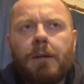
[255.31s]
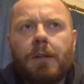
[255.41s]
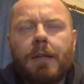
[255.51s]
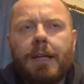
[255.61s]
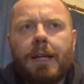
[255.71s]

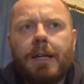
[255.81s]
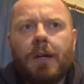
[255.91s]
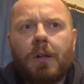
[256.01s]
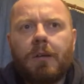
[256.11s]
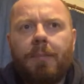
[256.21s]
on
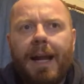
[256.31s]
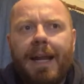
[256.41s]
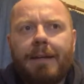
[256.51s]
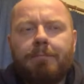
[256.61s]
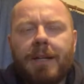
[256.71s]
the
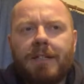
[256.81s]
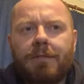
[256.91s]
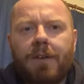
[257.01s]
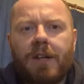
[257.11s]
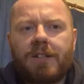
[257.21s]
palate as
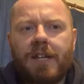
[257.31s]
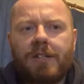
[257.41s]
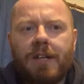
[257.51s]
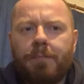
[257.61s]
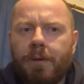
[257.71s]
it first
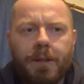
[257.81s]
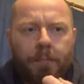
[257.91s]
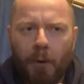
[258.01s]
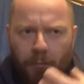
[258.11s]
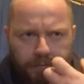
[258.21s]
hits you. But
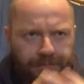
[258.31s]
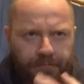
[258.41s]
the malt,